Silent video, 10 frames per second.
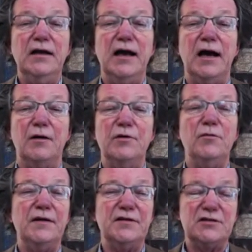Uh, we
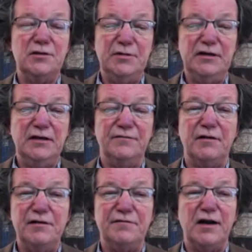want this to be a
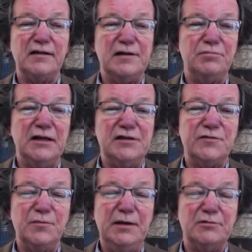very friendly place
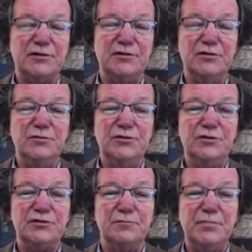for people to do,
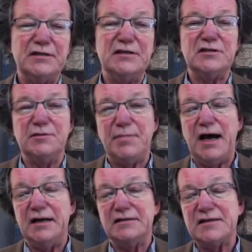do some business, to
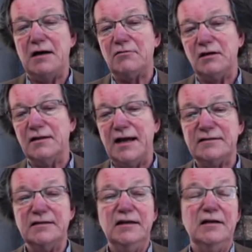buy and sell,
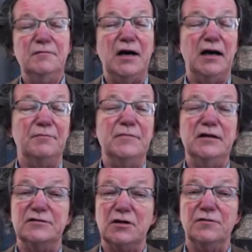collect, um,
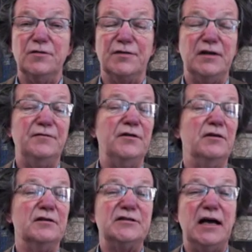and so forth. If
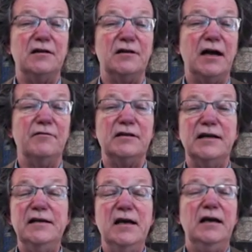you're a seller
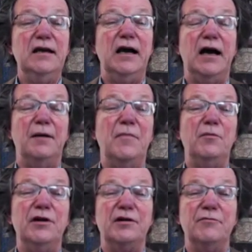currently, um,
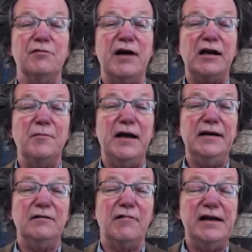we're, we're,
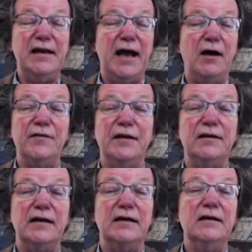recommending right now that
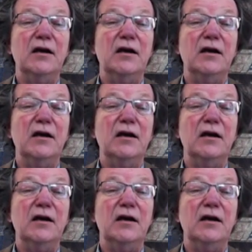uh,